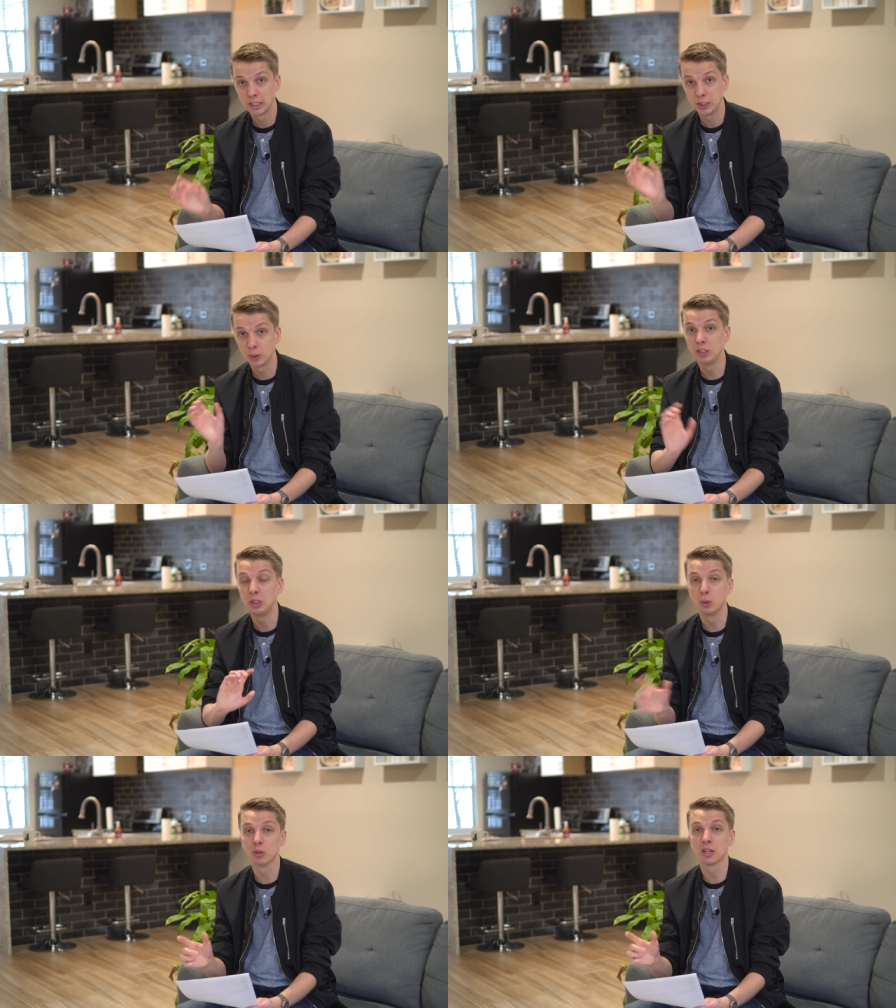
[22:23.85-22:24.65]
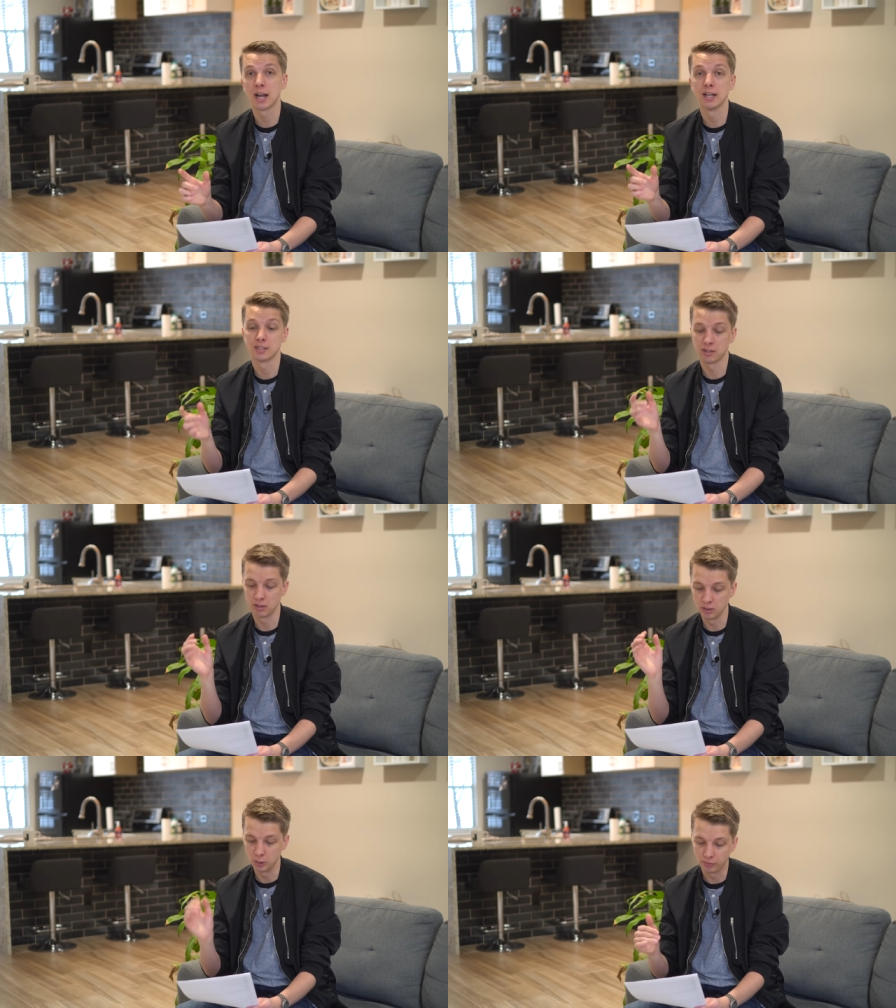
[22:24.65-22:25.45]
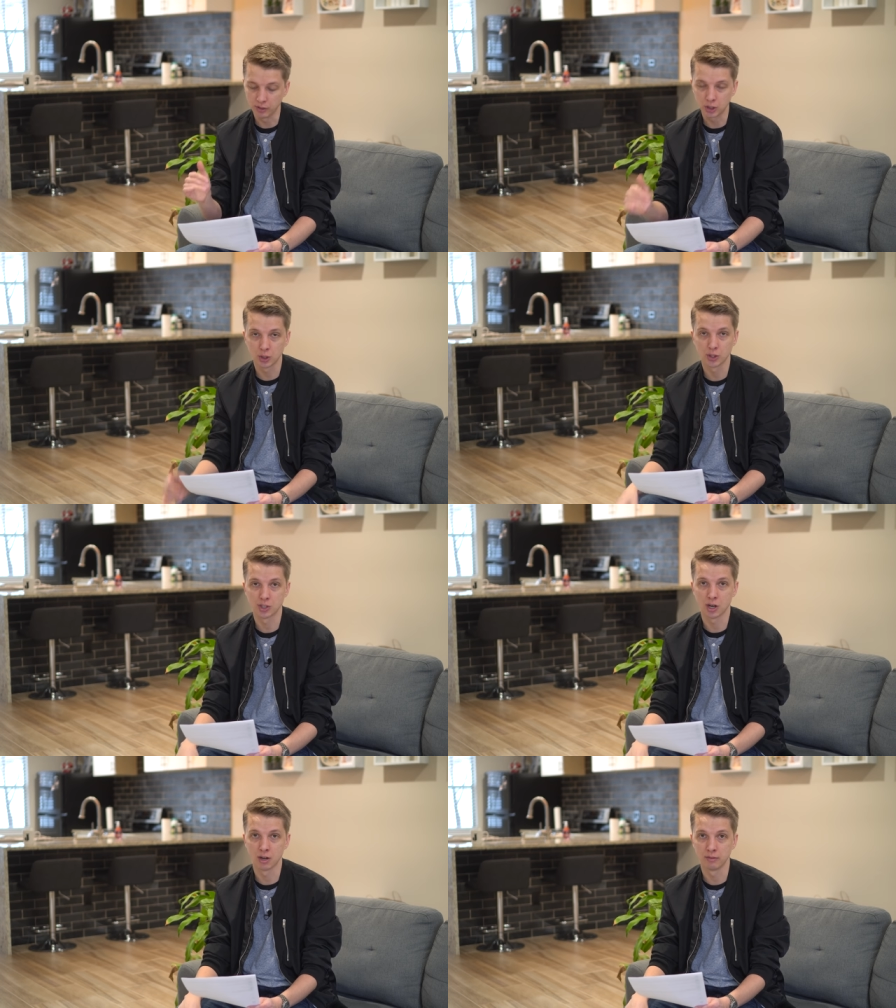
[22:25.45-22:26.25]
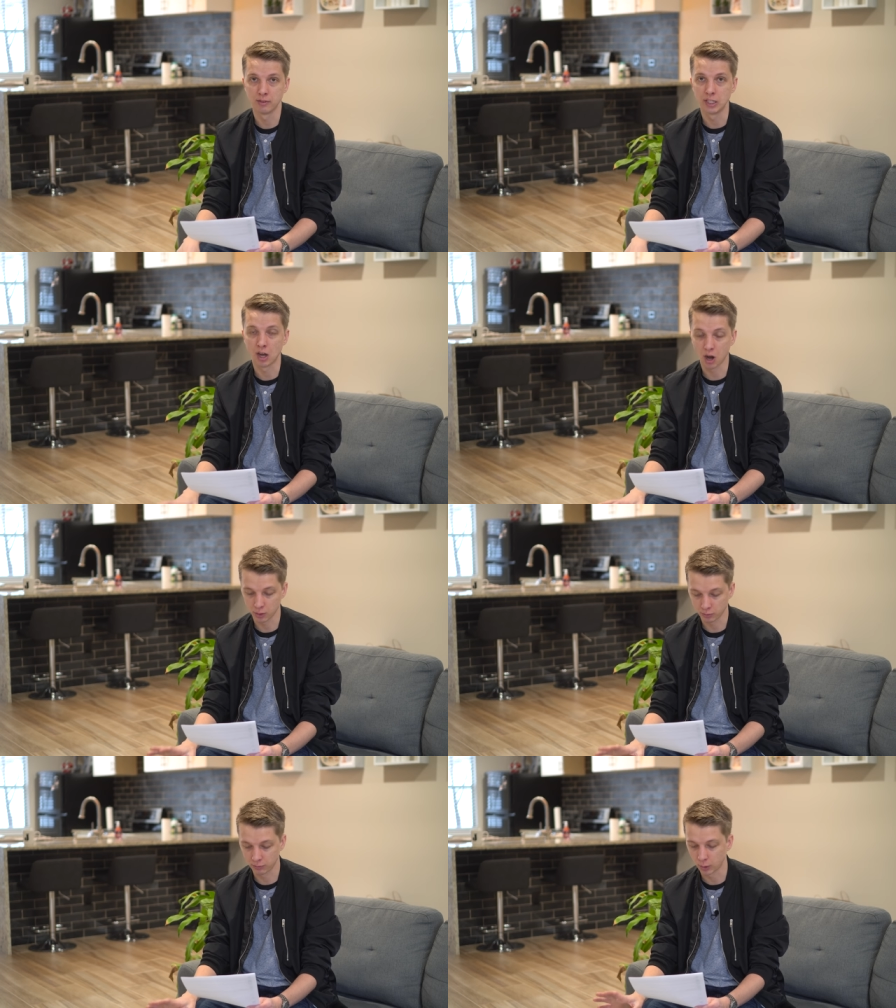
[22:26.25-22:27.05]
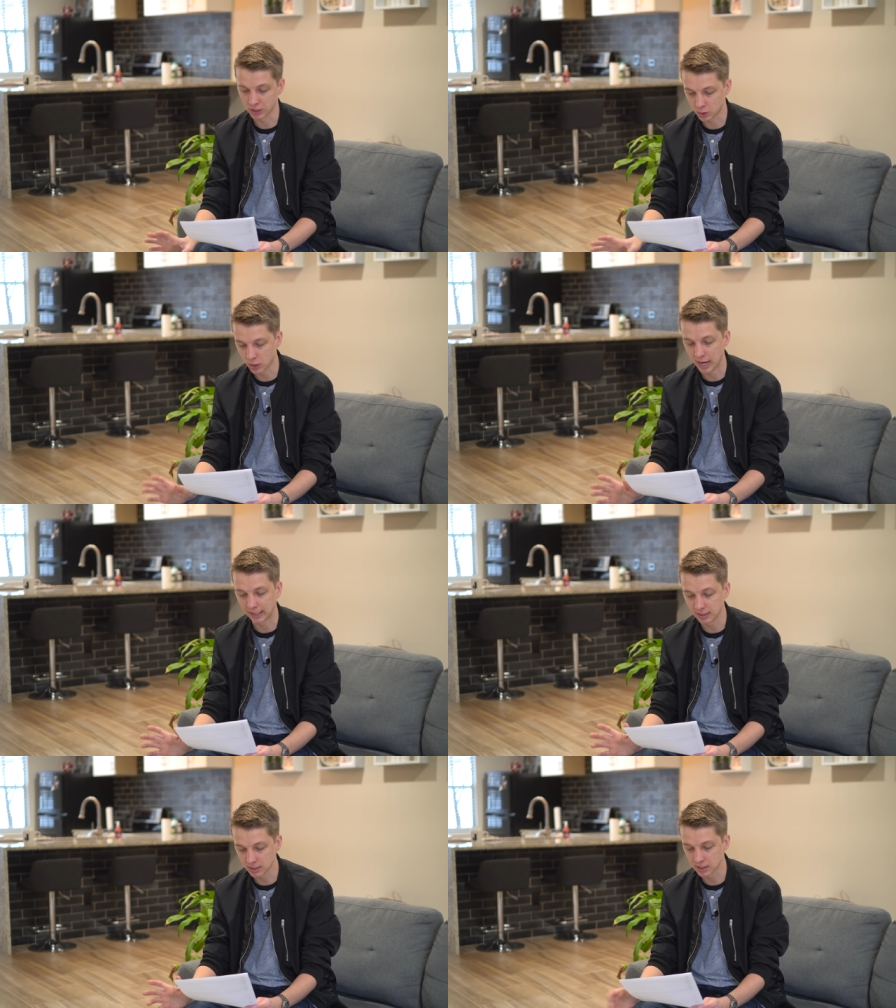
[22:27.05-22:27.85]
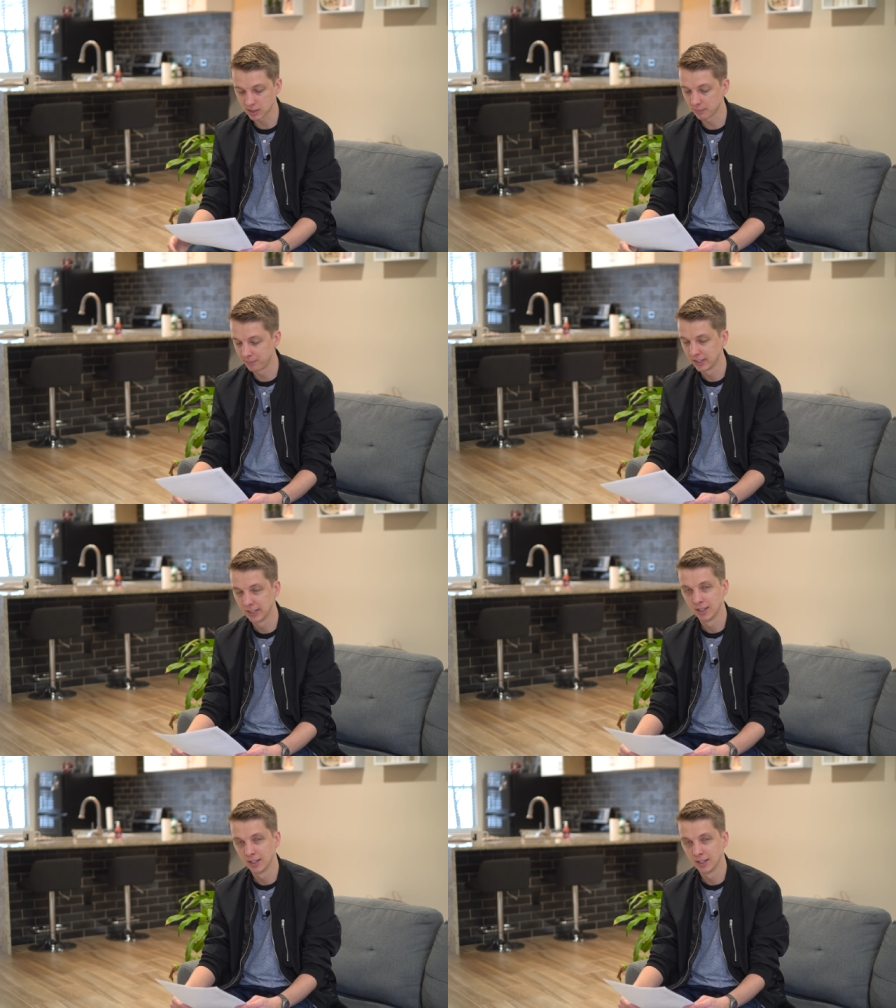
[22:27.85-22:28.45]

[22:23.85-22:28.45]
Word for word: you can utilize the new features of the autofocus tracking system,